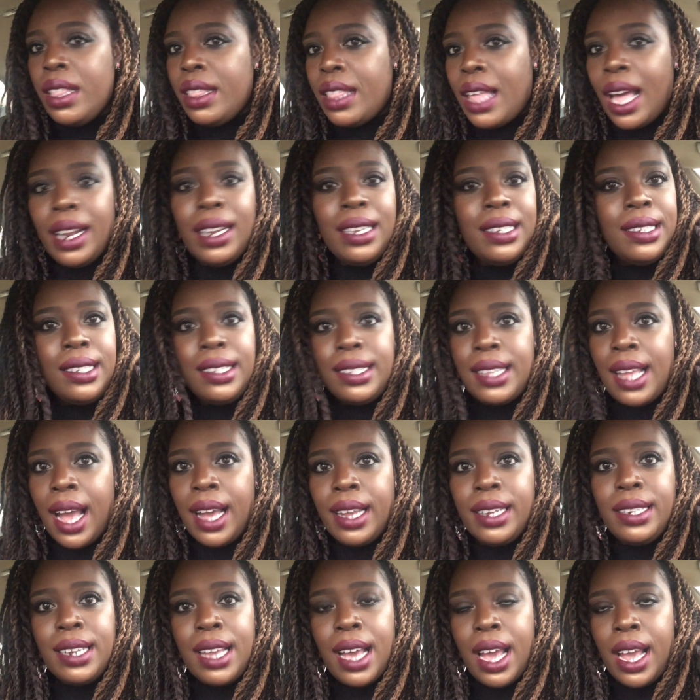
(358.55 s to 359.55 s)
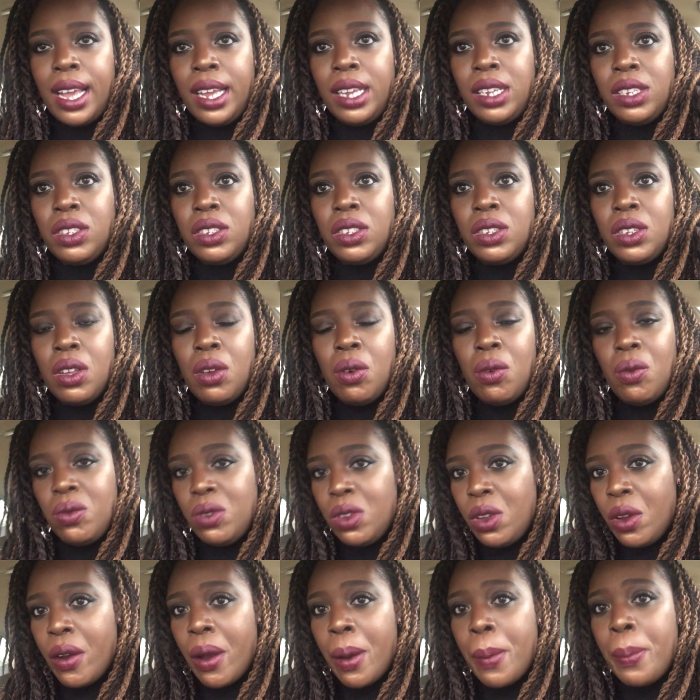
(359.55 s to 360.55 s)
That is not nice.
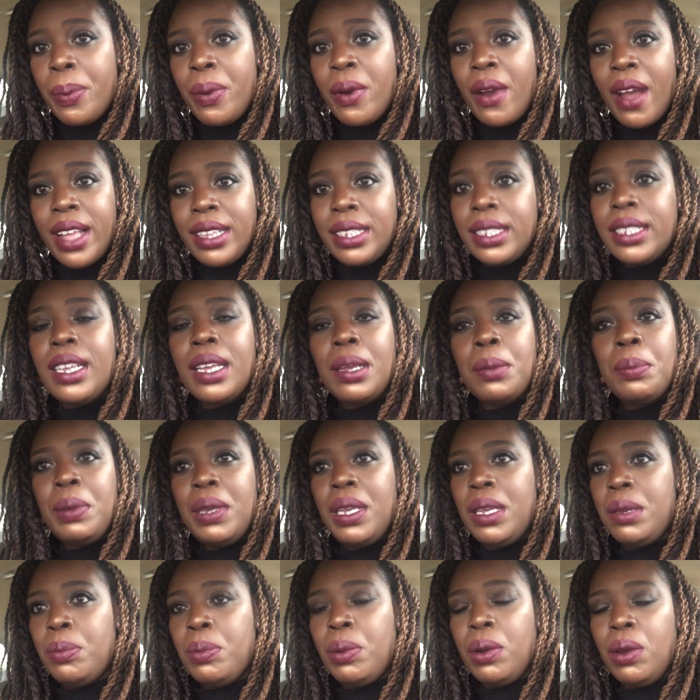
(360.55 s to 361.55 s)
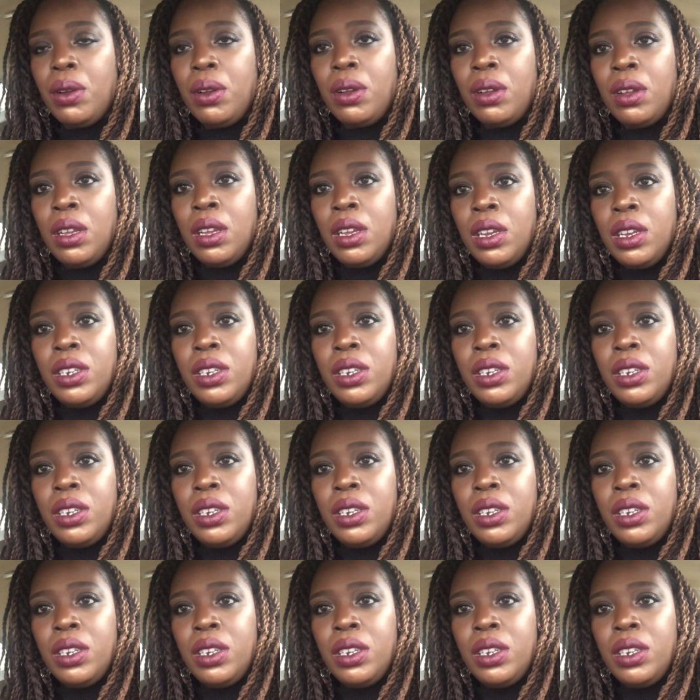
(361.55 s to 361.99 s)
You're oppressing people.